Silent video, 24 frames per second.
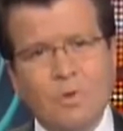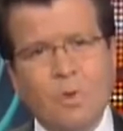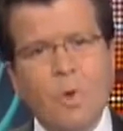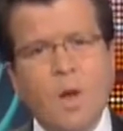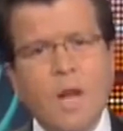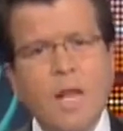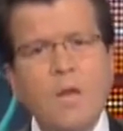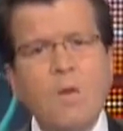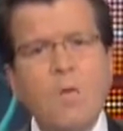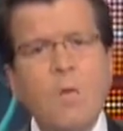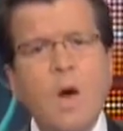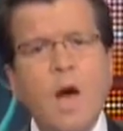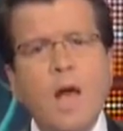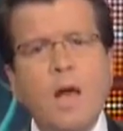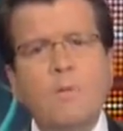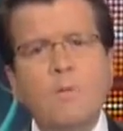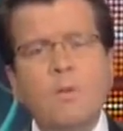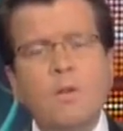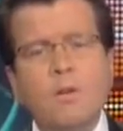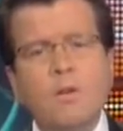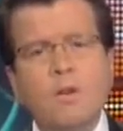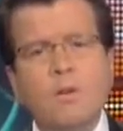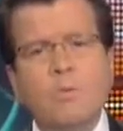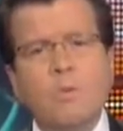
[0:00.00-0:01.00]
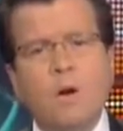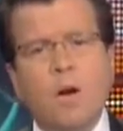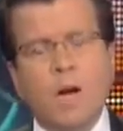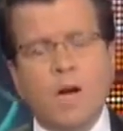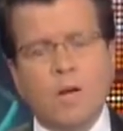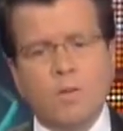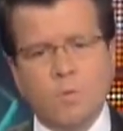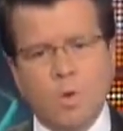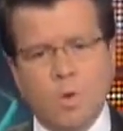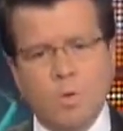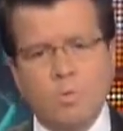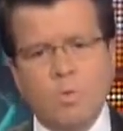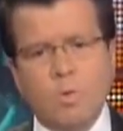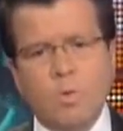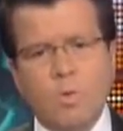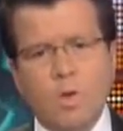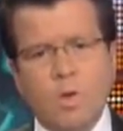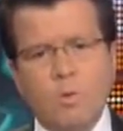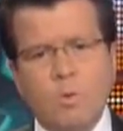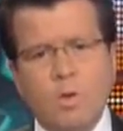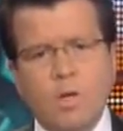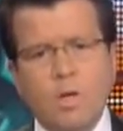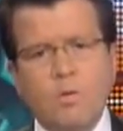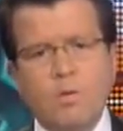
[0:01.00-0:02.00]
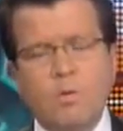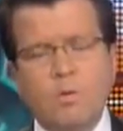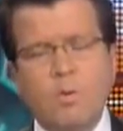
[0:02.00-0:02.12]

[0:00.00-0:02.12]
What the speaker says: So what do you want him to do, Mark? What would you like to hear?